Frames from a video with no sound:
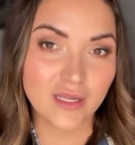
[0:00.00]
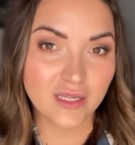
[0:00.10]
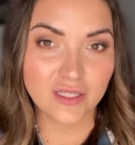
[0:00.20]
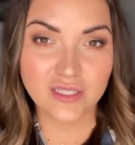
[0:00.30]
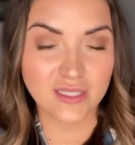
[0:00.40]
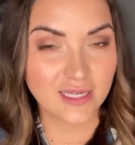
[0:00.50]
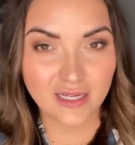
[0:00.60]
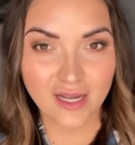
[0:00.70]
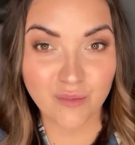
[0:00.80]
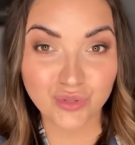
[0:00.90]
You just need a
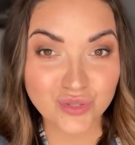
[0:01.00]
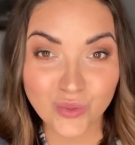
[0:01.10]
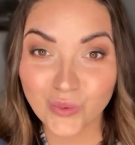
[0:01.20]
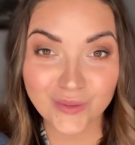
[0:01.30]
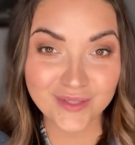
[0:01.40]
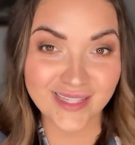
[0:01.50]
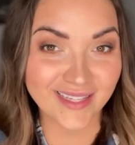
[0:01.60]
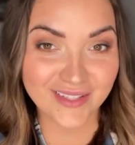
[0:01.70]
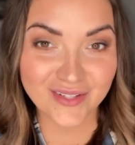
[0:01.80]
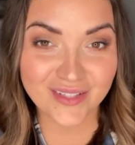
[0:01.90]
couple tools and
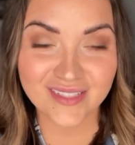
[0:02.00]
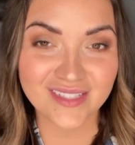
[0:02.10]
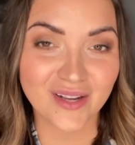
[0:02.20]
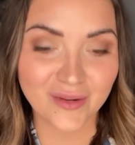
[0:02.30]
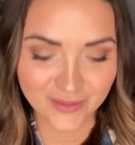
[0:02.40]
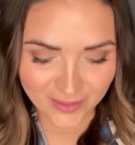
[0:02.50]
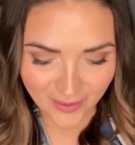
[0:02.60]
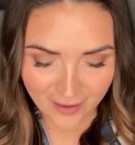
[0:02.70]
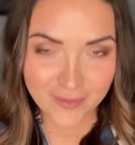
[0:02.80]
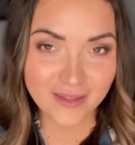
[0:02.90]
you're good to go. So
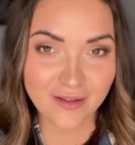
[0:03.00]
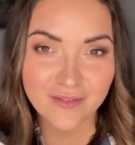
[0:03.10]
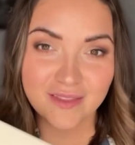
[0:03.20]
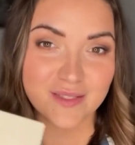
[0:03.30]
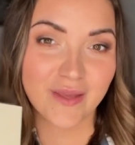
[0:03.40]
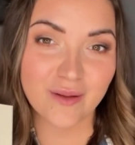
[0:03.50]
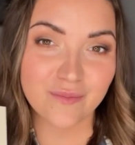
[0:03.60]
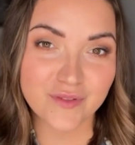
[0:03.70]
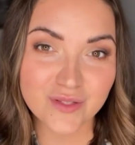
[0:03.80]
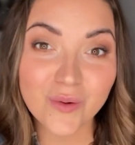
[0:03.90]
I've been loving this makeup for so